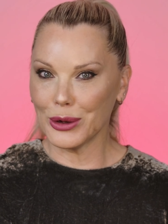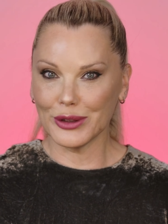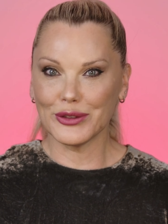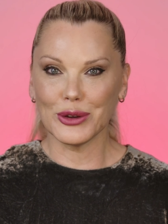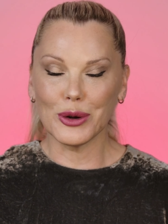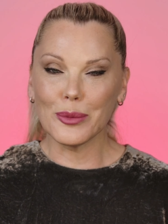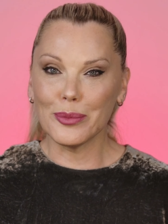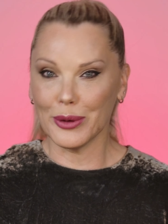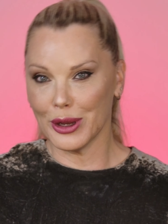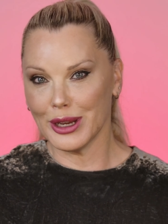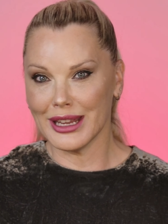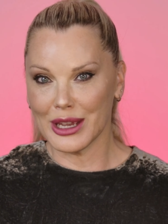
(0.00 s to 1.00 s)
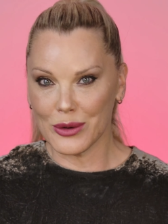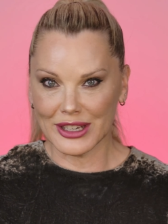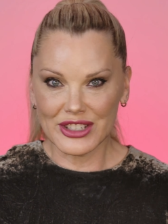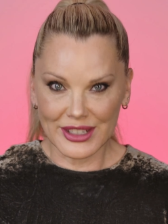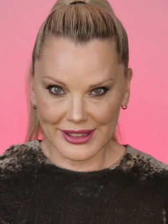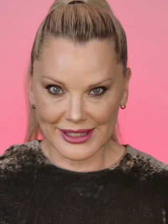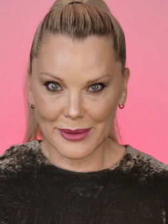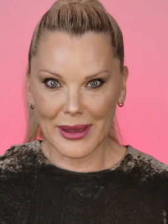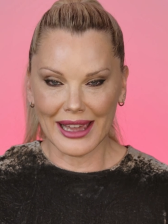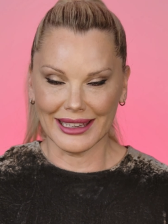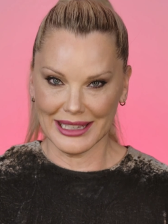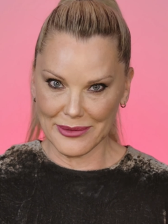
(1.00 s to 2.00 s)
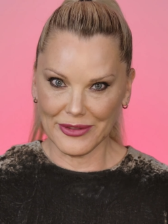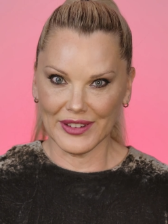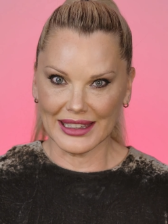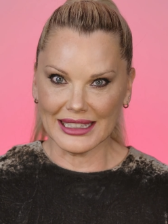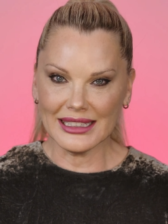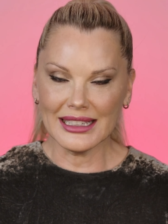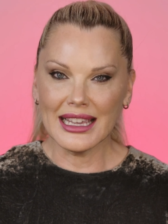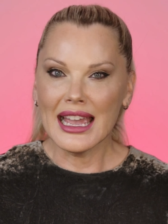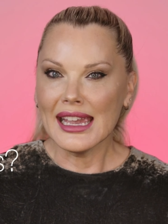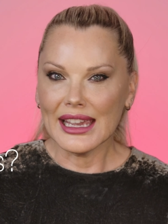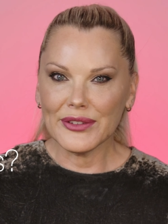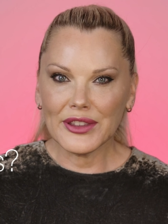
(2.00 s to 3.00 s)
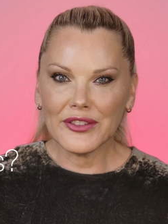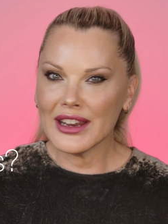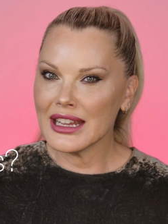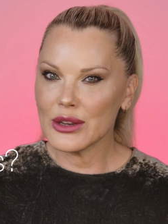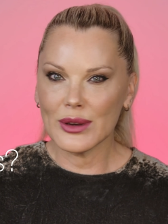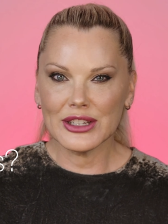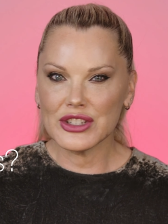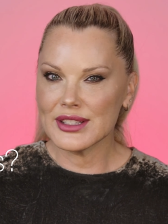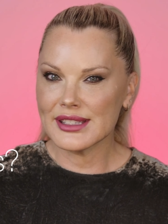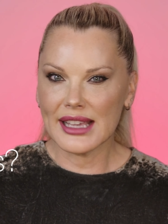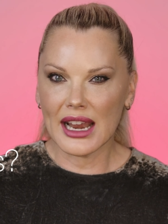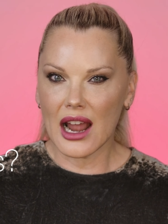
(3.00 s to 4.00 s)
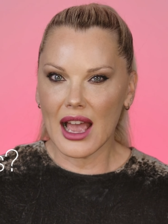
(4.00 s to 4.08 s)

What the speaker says: all of your burning questions about lip filler. If there are any questions that